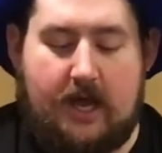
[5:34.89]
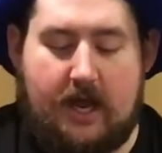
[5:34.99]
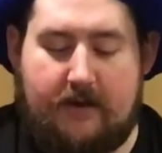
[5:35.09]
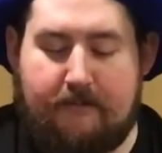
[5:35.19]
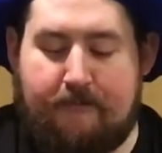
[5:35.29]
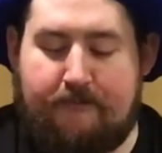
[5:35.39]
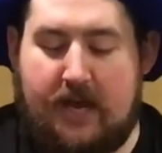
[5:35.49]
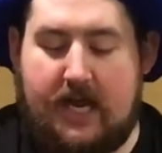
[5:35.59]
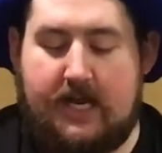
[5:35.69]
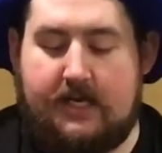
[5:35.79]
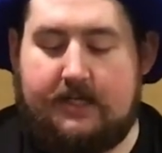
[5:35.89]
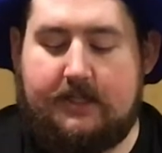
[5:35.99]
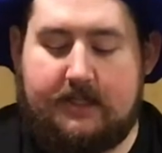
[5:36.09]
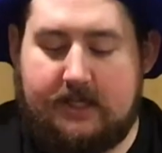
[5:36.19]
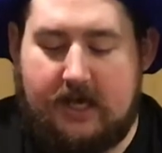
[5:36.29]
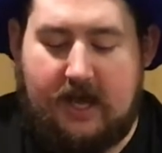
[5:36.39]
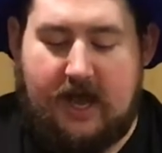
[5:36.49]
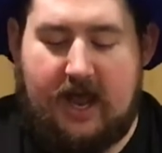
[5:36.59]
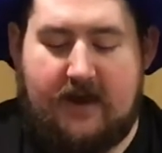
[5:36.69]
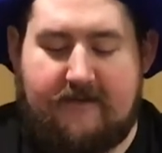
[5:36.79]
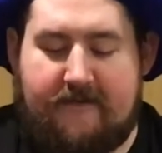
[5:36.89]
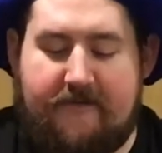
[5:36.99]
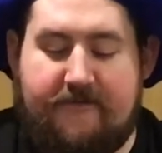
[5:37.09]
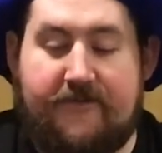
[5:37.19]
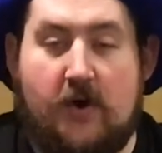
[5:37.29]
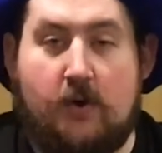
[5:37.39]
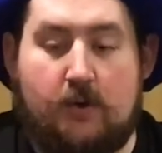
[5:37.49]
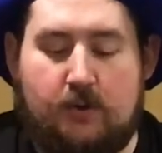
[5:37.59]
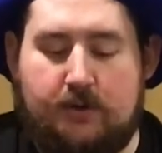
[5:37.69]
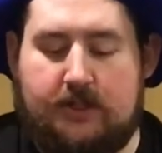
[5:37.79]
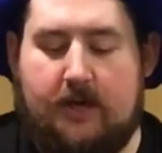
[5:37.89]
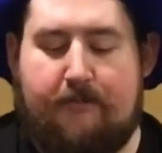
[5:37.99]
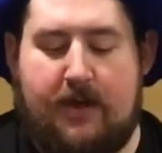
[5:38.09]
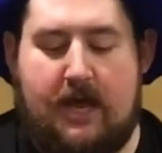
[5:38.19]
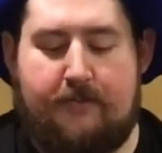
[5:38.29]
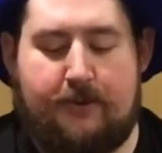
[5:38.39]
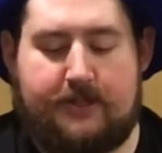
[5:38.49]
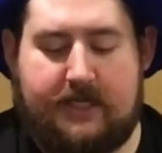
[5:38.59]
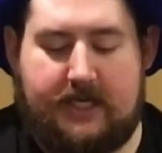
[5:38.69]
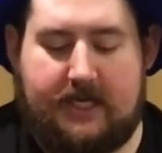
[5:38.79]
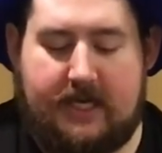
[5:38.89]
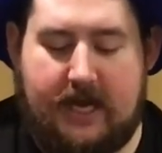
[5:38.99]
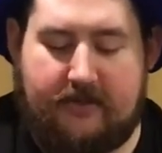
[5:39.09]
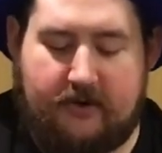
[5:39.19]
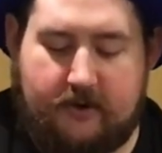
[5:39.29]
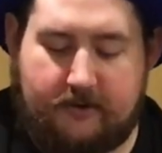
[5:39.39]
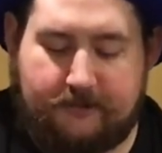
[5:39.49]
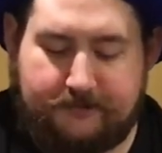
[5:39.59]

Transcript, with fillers: and bend and fold the paper together